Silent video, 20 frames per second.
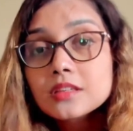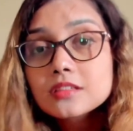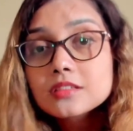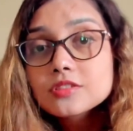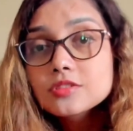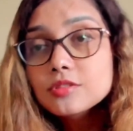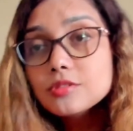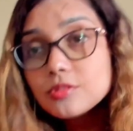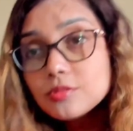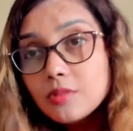
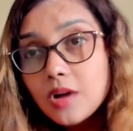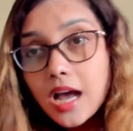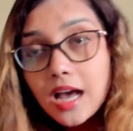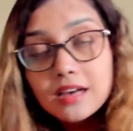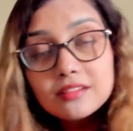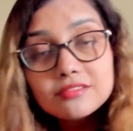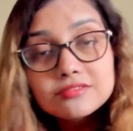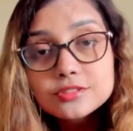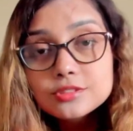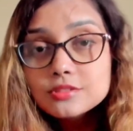So you
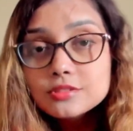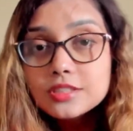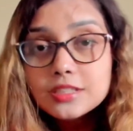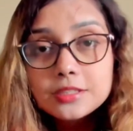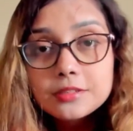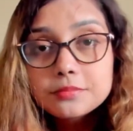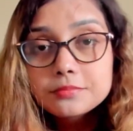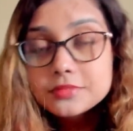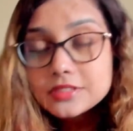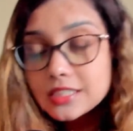have to
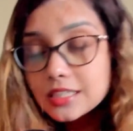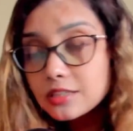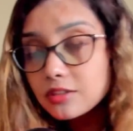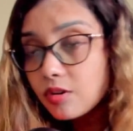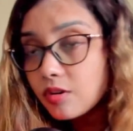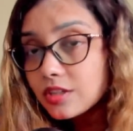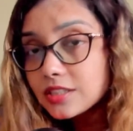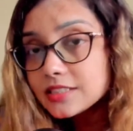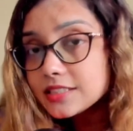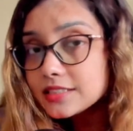take
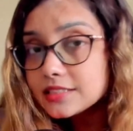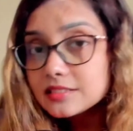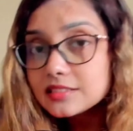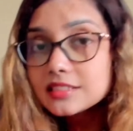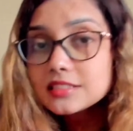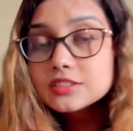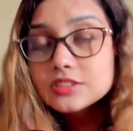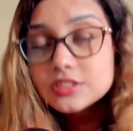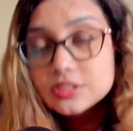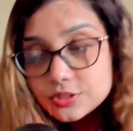all these
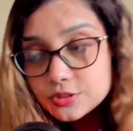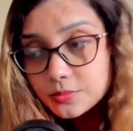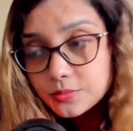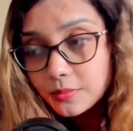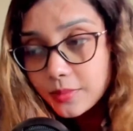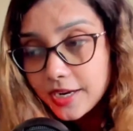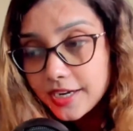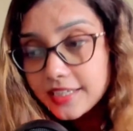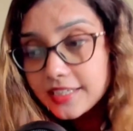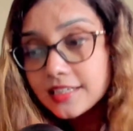things into
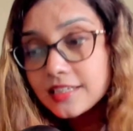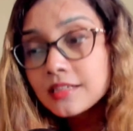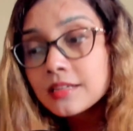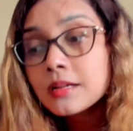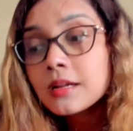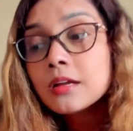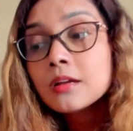mind